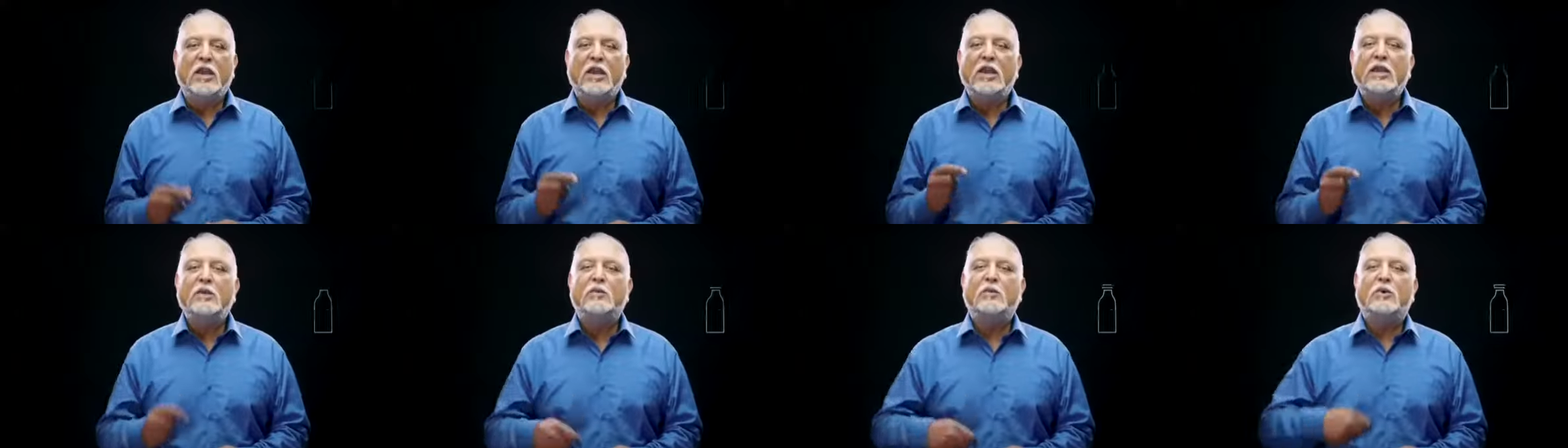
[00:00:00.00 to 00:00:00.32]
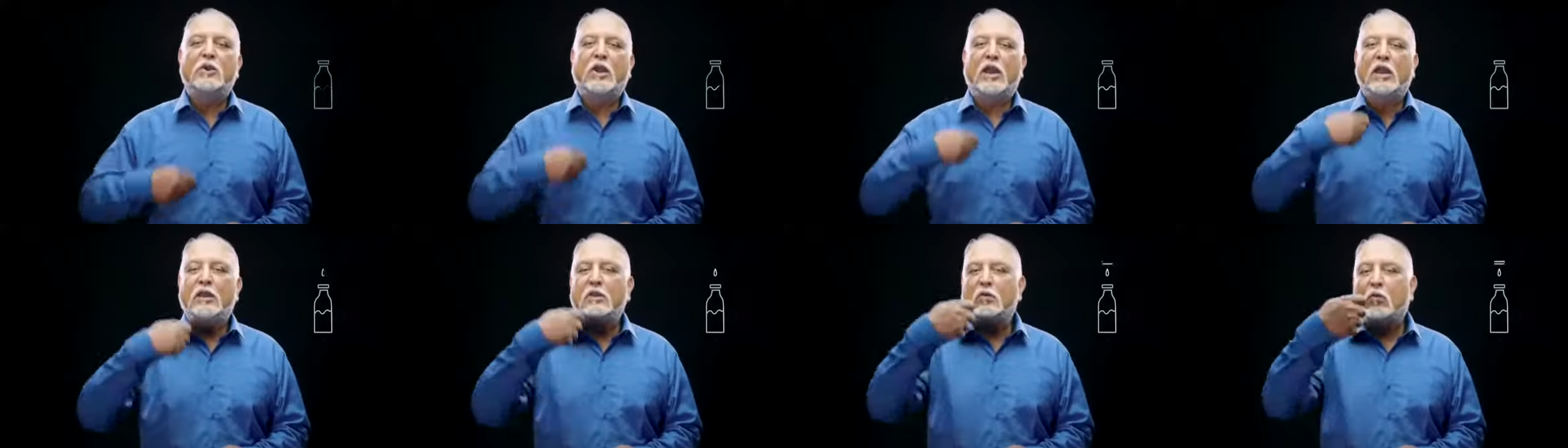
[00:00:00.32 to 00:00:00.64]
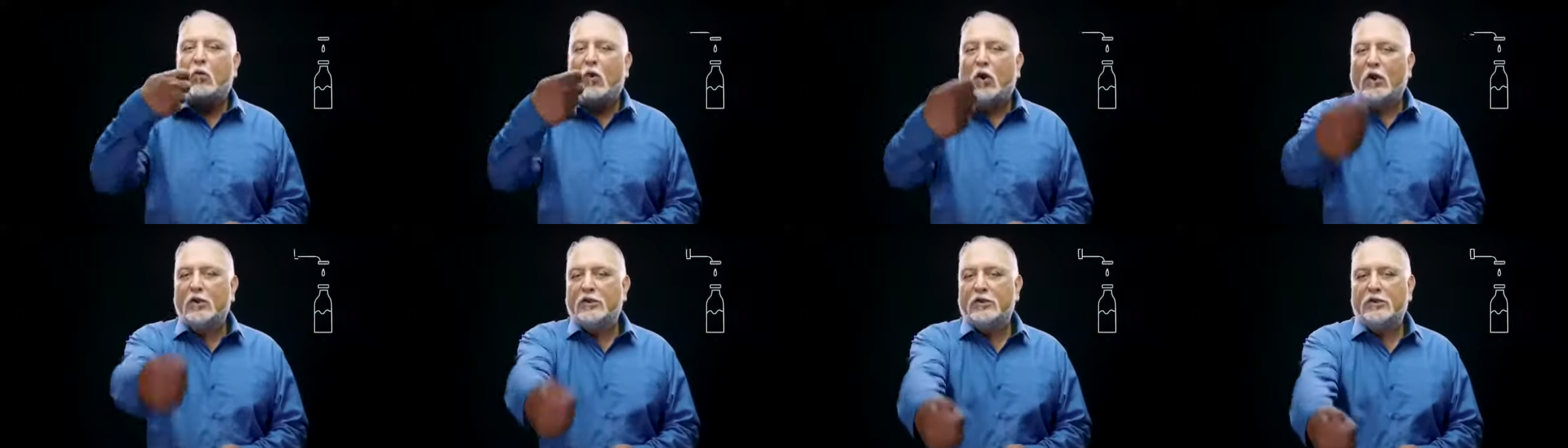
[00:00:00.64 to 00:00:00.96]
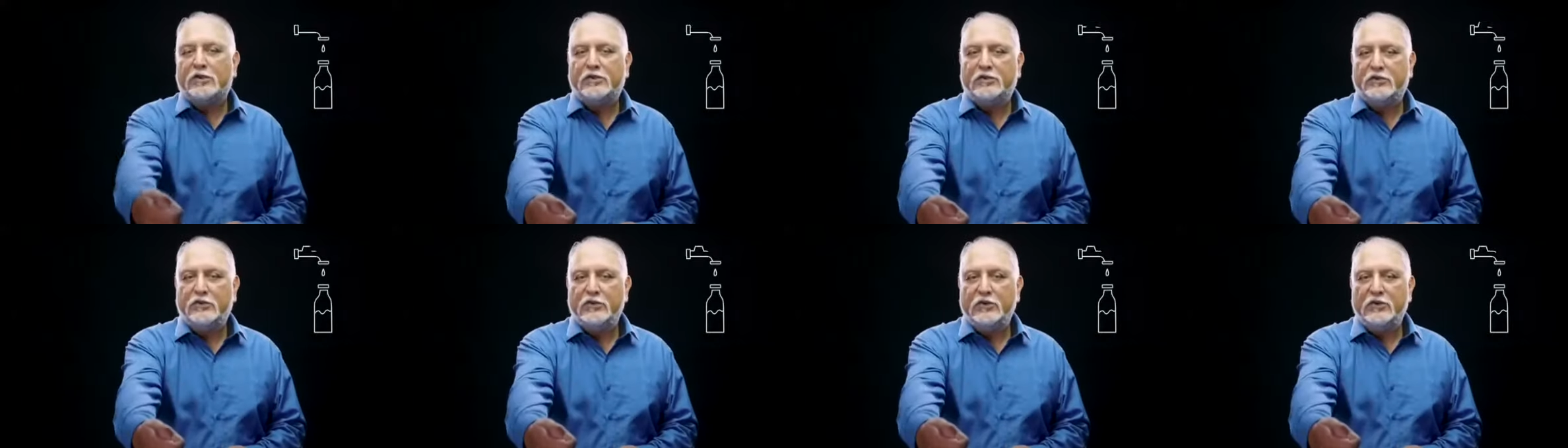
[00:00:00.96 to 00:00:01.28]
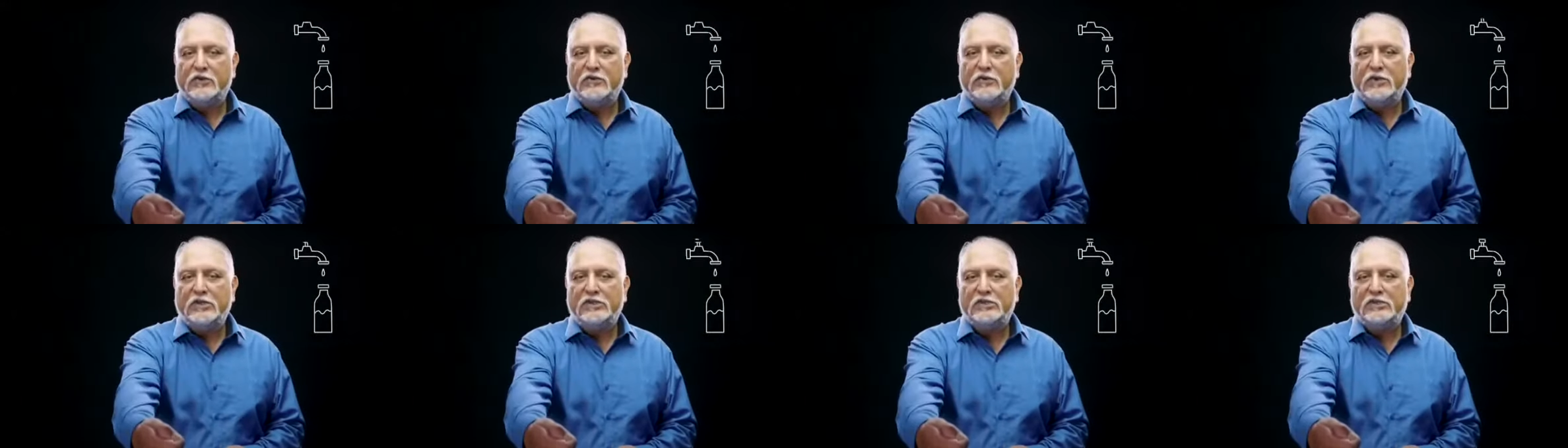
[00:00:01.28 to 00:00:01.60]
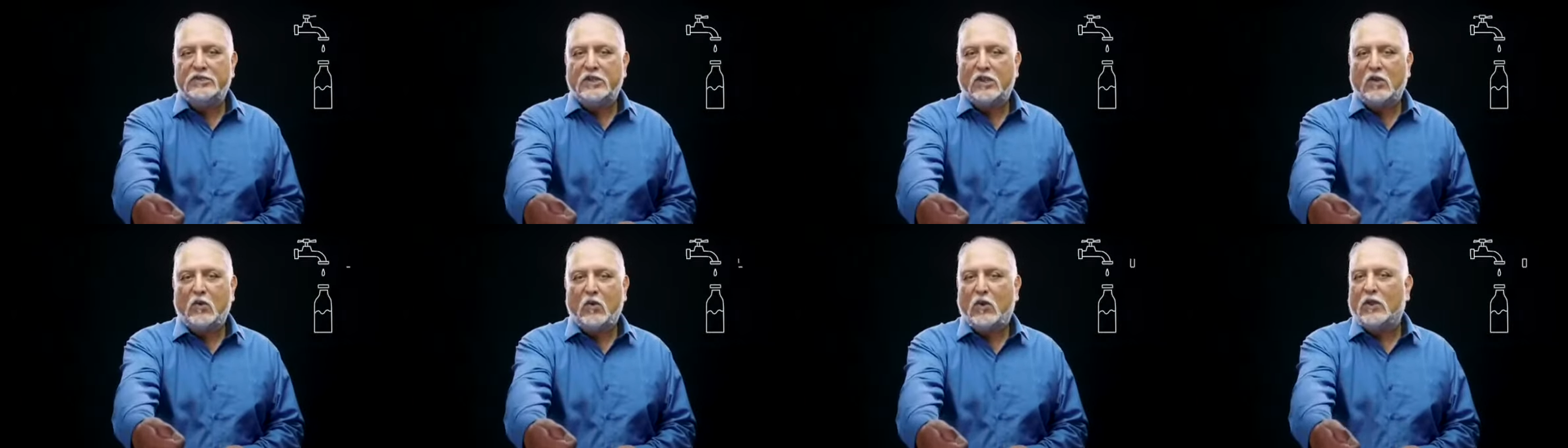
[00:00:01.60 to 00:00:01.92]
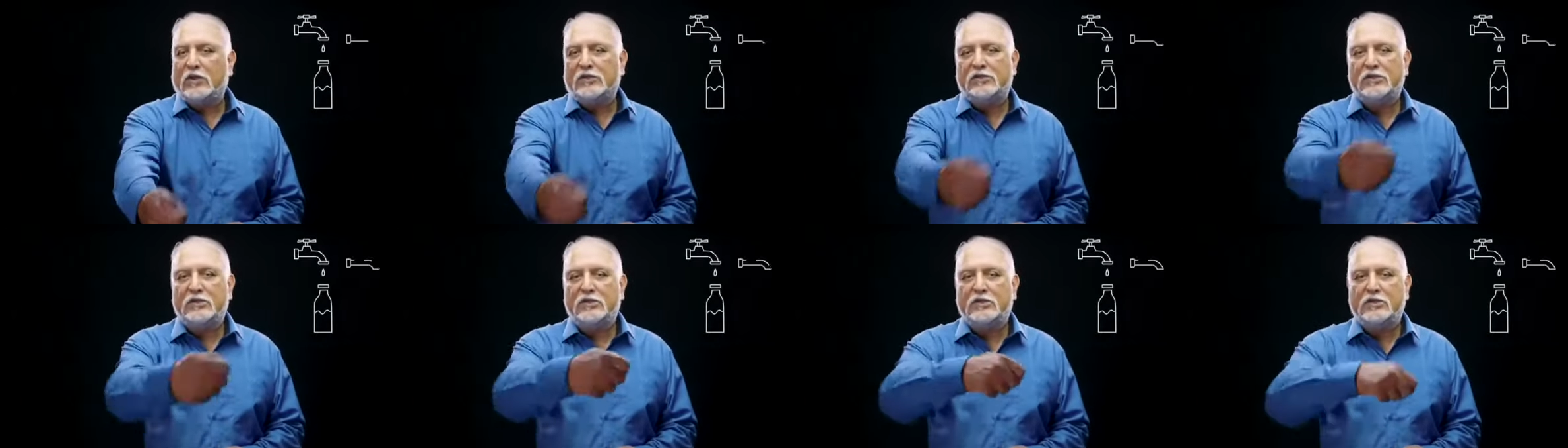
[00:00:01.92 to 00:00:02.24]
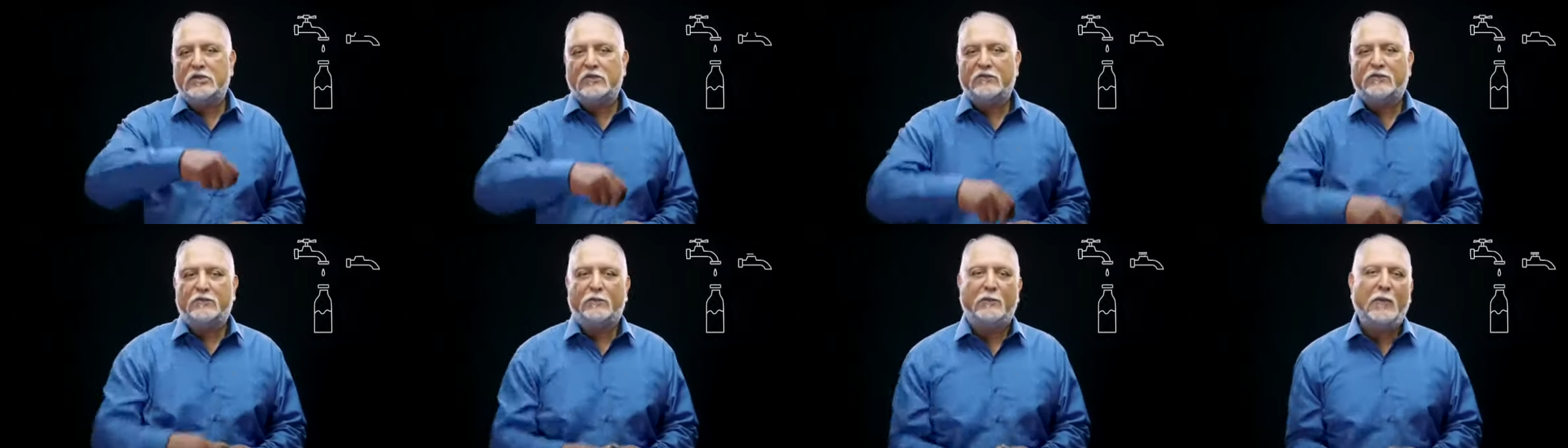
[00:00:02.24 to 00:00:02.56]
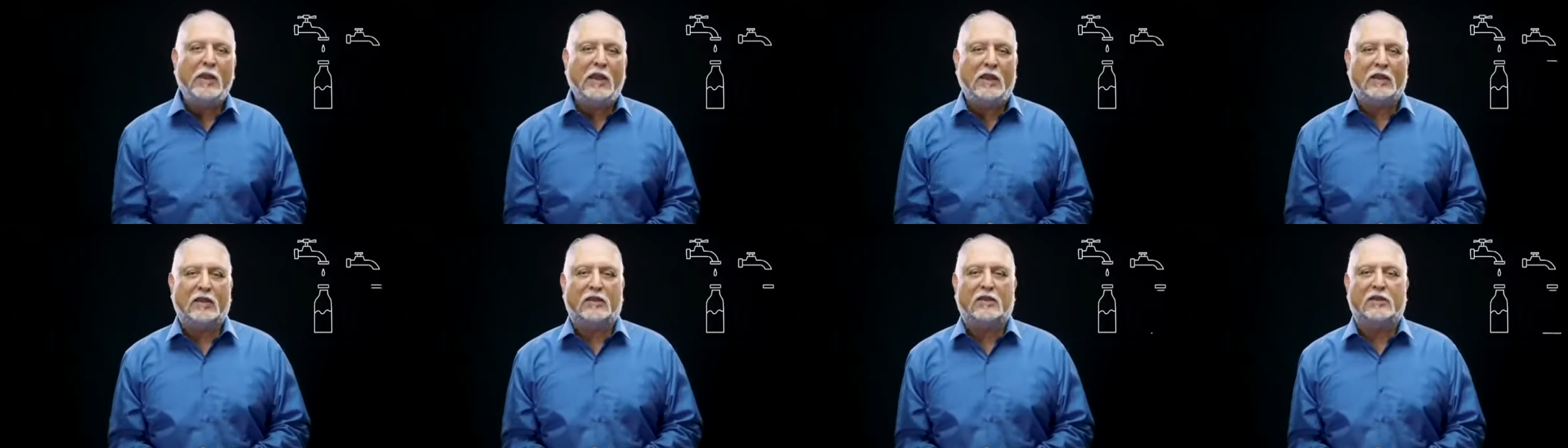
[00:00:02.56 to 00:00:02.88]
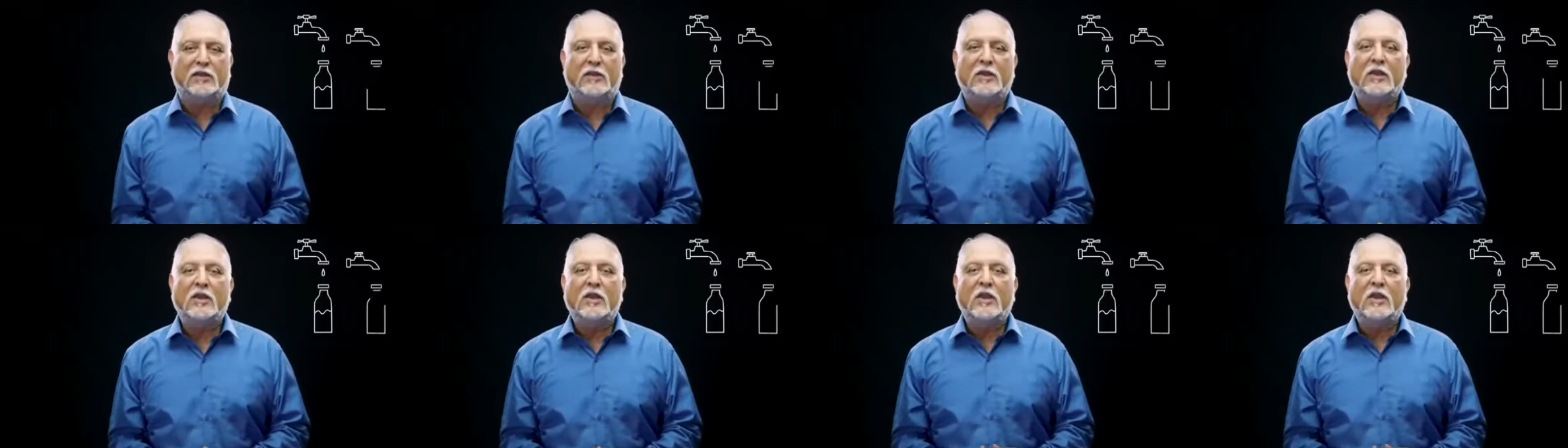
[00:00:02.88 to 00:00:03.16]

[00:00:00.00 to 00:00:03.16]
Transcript: He would add water to increase the quantity of milk.